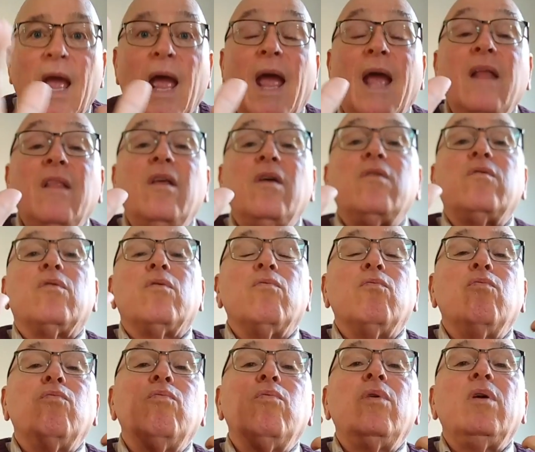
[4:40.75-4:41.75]
And there's a
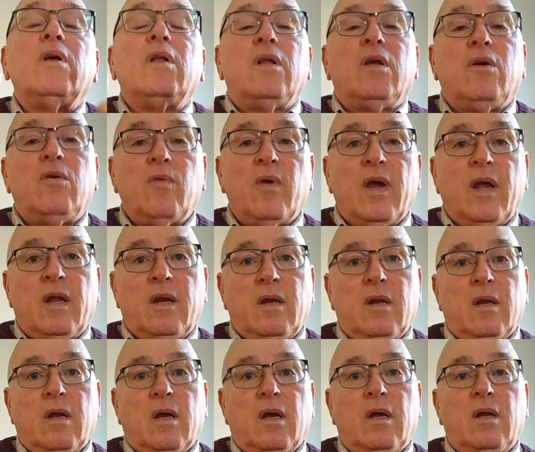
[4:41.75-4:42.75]
really
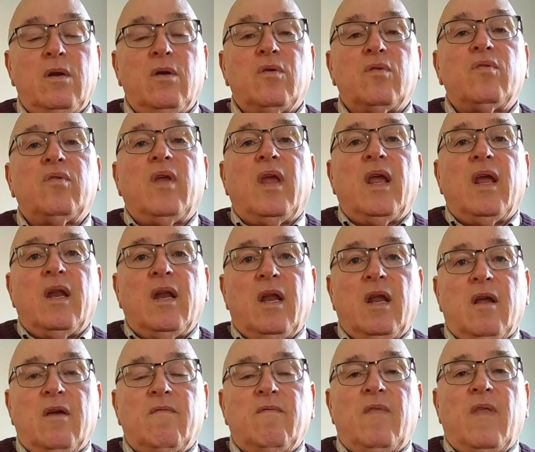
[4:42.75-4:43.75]
great
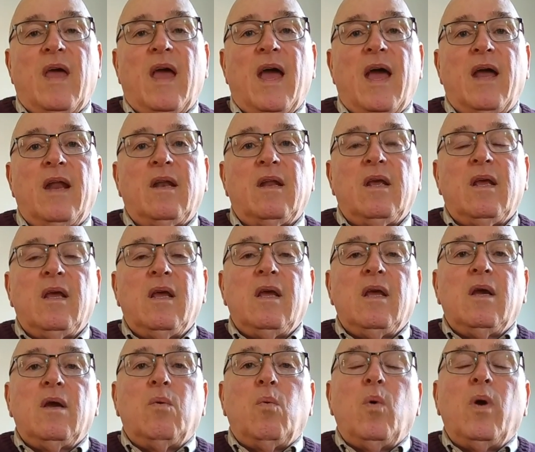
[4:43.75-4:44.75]
understanding of that
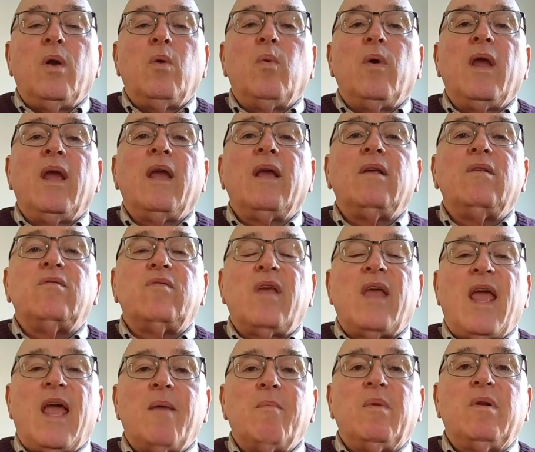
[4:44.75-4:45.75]
when we
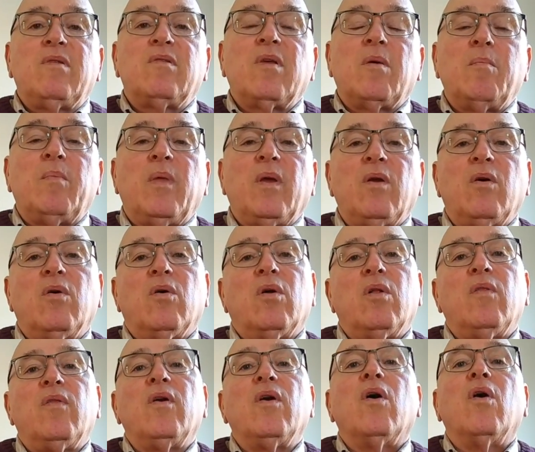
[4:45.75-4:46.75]
examine something
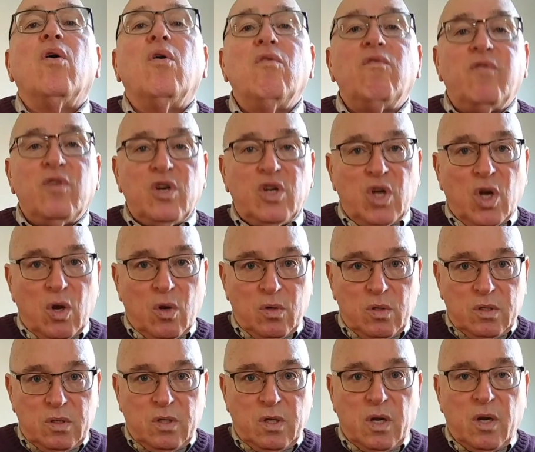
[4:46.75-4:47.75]
called the
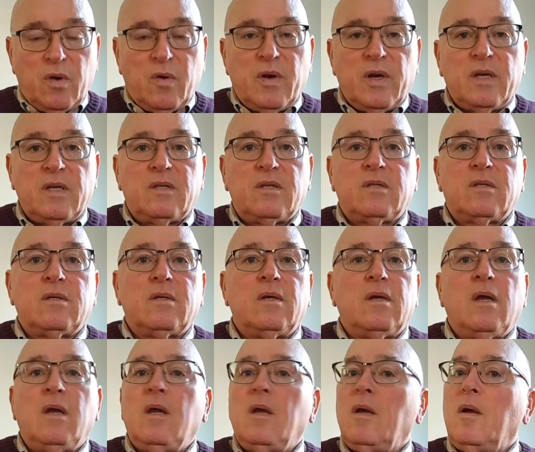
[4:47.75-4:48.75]
overtone series.
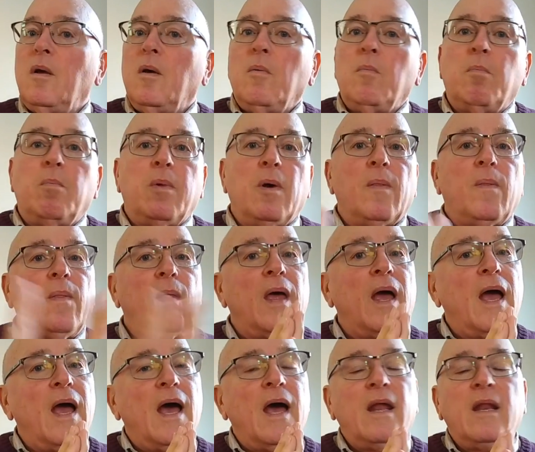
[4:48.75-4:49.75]
But
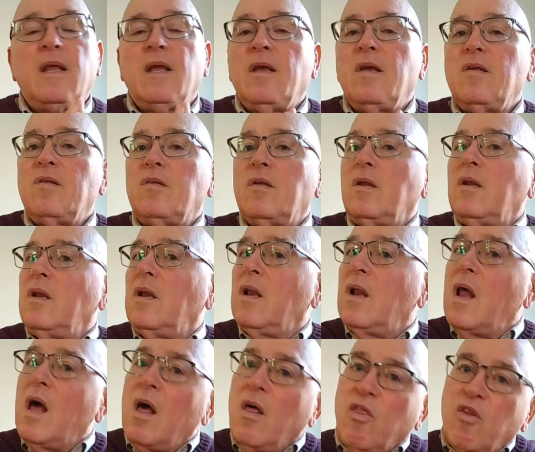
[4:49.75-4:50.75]
that is
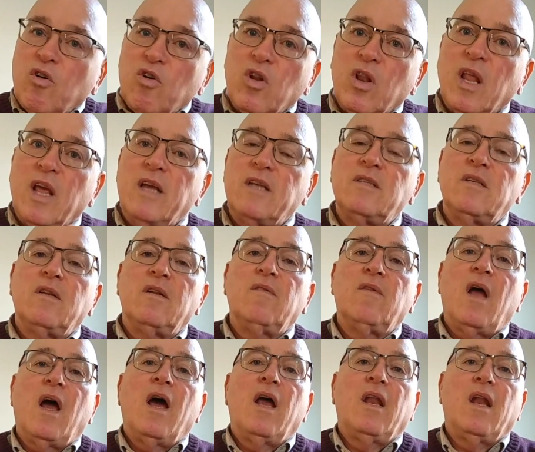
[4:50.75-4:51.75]
another
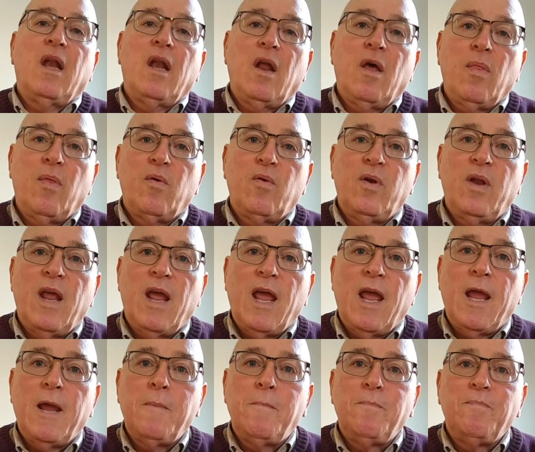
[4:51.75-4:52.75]
lesson on another
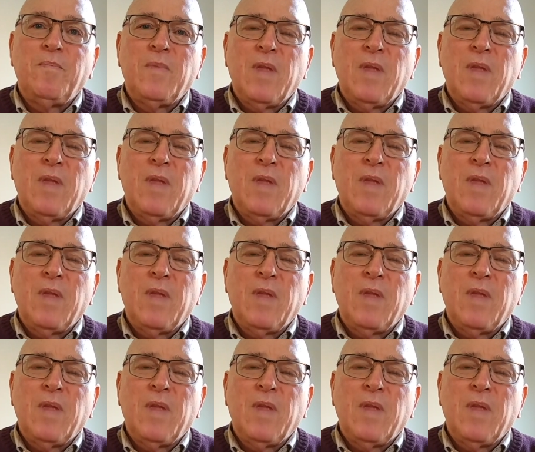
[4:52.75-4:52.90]
day.